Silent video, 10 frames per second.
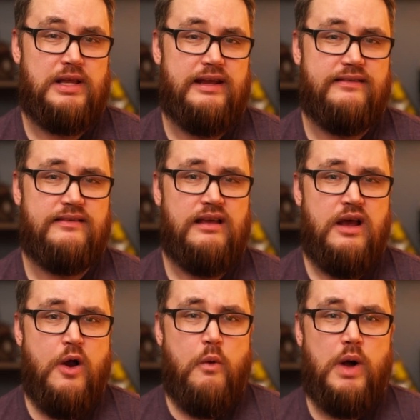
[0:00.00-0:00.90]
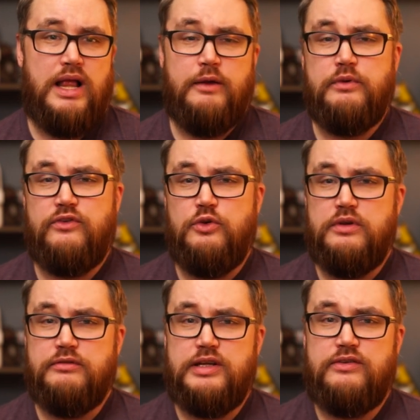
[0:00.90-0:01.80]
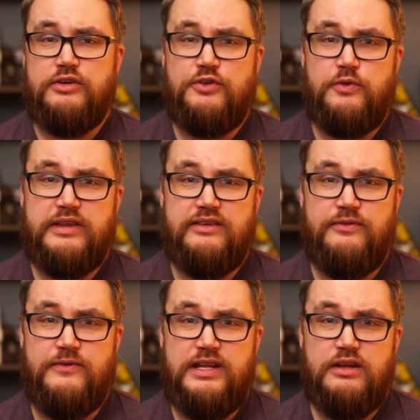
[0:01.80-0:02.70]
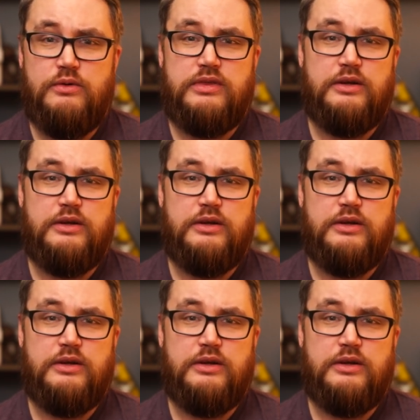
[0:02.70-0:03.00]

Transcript: place. While I was doing research for this video,